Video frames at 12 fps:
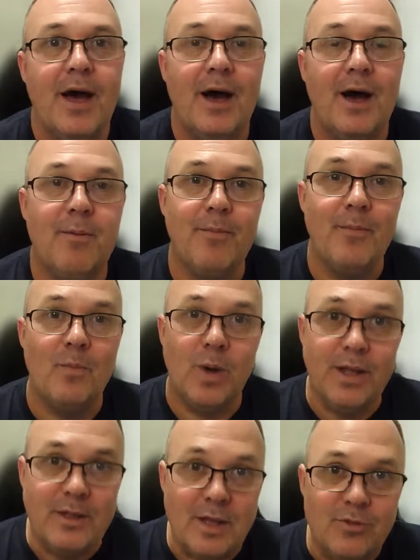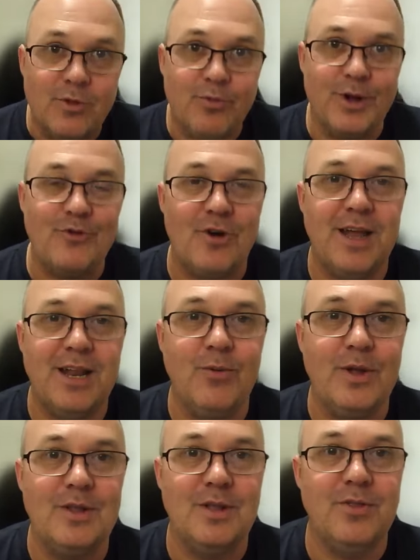um, we did the retraining,
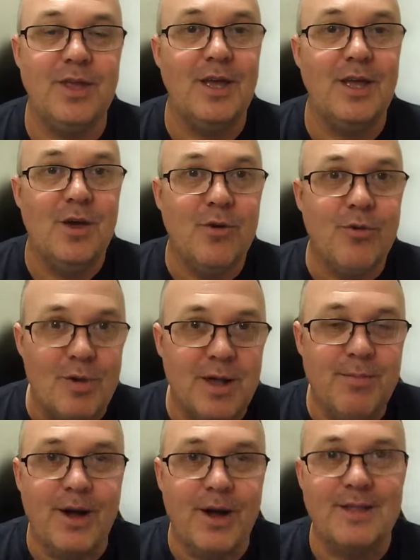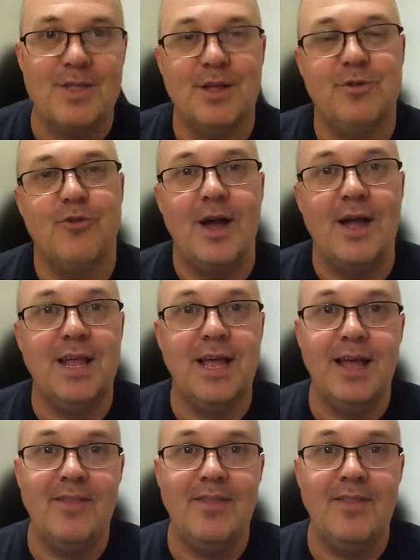we did the remindset training,